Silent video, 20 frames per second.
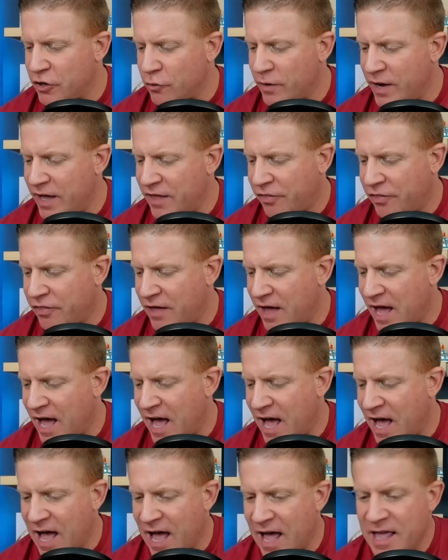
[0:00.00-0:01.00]
with,
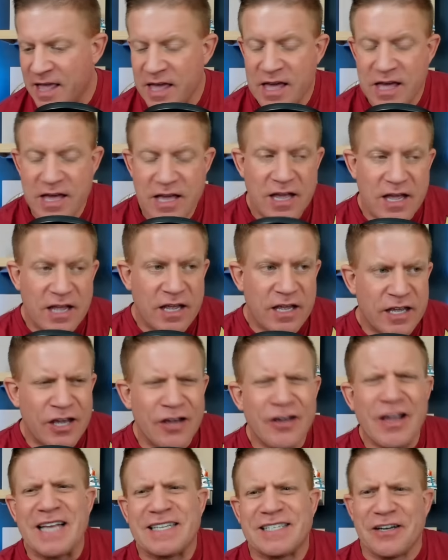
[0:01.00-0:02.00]
uh,
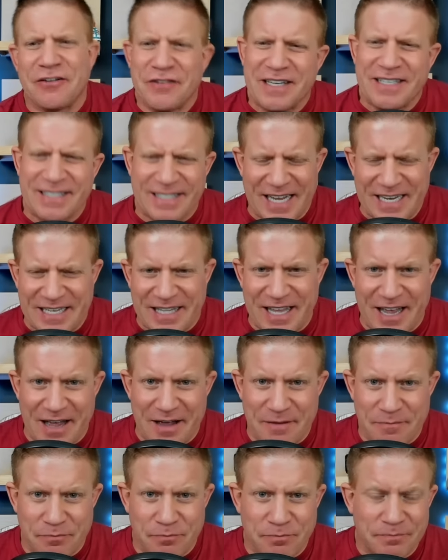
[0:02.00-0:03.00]
you guys know he's like
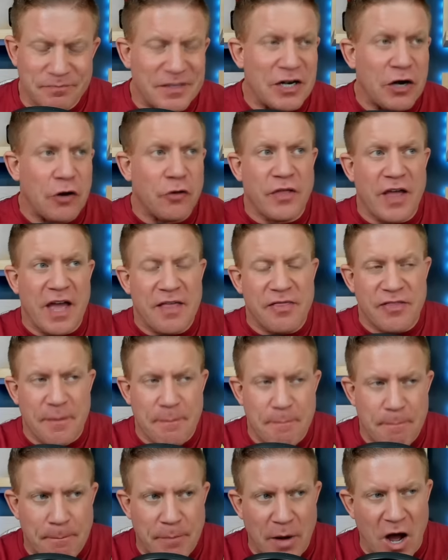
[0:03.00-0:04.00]
the you know the the
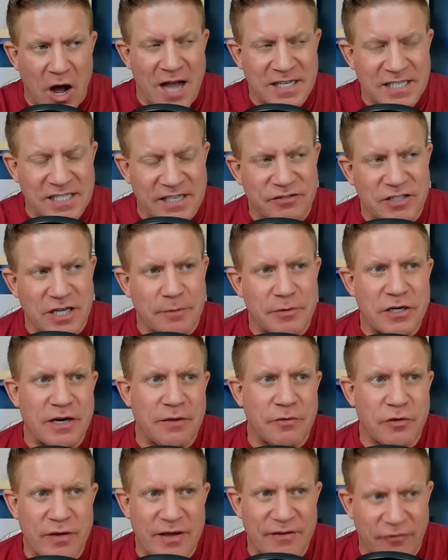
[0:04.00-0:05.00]
boss of
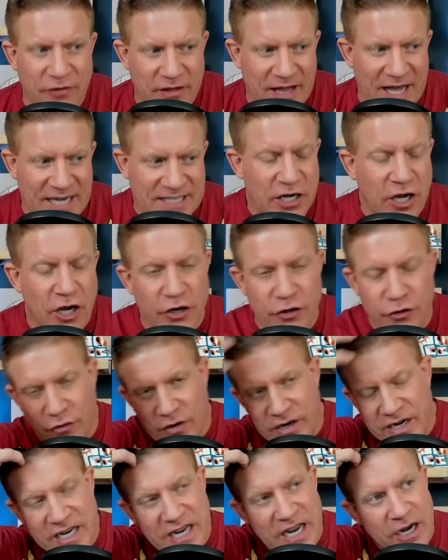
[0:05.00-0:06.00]
WWE for the last
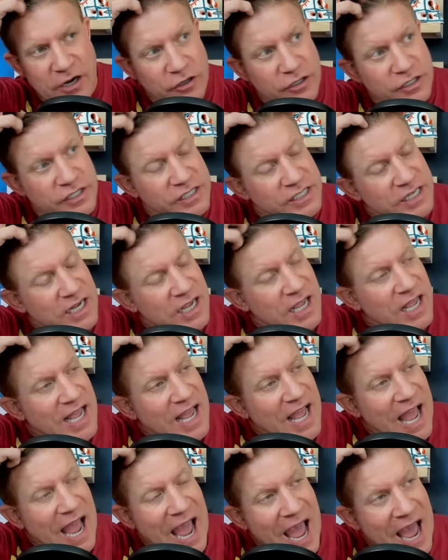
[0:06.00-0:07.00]
hundred years
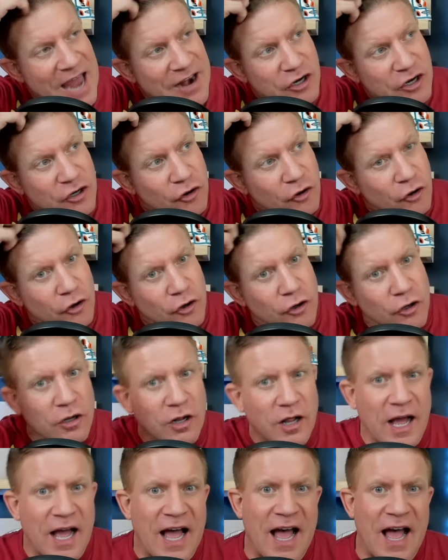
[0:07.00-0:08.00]
had a
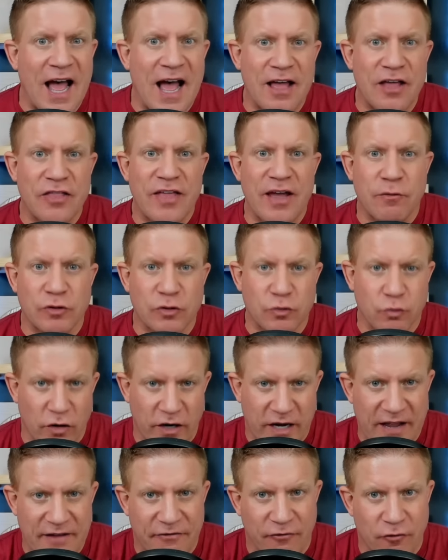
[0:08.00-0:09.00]
girl uh, that was
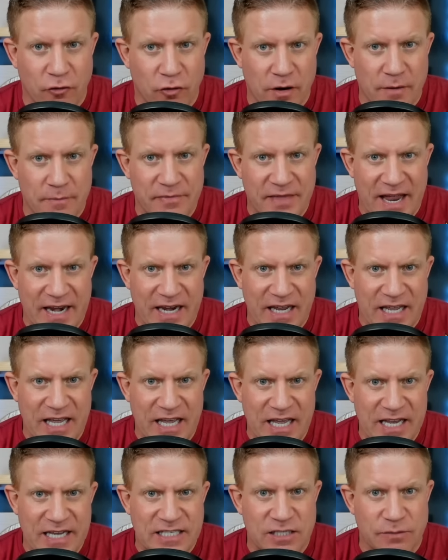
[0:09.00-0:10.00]
working for him that
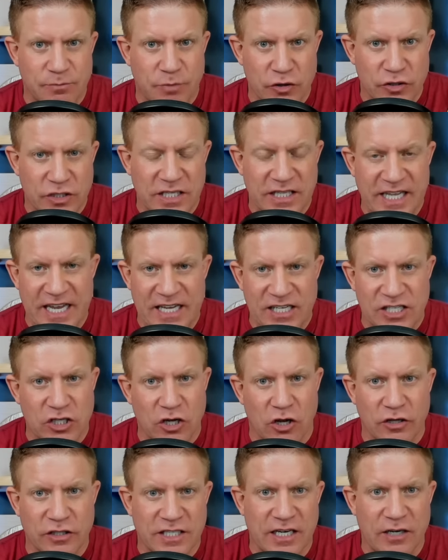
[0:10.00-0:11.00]
he supposedly
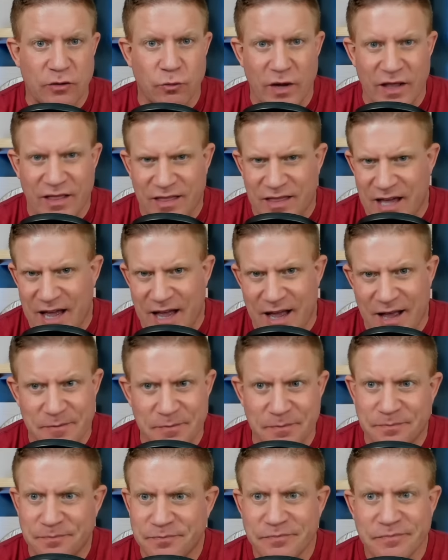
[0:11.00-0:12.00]
assaulted with,
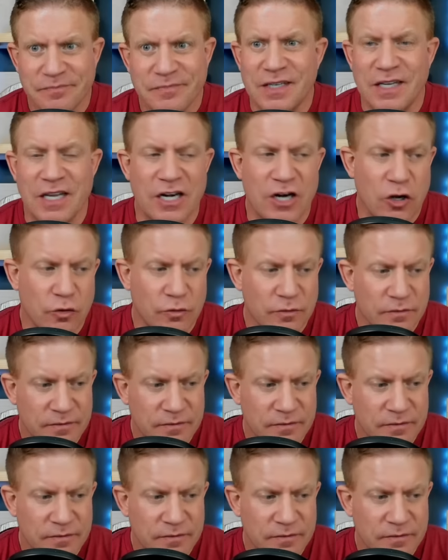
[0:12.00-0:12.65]
um, you know,